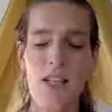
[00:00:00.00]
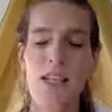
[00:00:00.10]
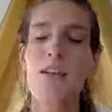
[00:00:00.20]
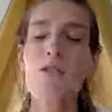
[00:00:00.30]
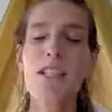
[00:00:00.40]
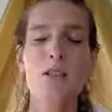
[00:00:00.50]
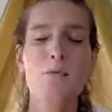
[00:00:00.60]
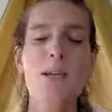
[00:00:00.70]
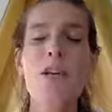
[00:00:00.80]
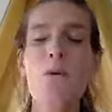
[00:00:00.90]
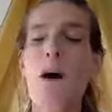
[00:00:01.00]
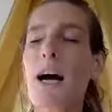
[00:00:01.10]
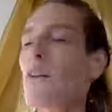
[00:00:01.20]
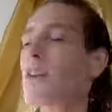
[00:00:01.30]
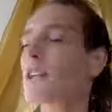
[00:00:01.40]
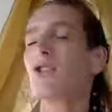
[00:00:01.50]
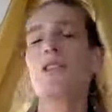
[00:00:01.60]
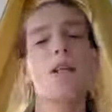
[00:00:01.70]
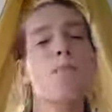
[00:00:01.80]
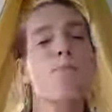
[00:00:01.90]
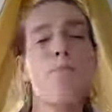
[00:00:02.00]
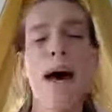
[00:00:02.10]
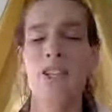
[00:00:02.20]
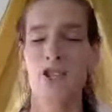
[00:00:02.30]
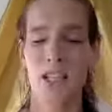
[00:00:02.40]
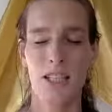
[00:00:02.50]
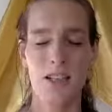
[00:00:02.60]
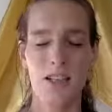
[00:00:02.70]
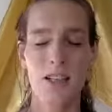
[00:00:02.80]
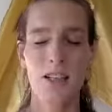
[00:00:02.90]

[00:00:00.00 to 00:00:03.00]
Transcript: And if that's been a while, then just imagine it.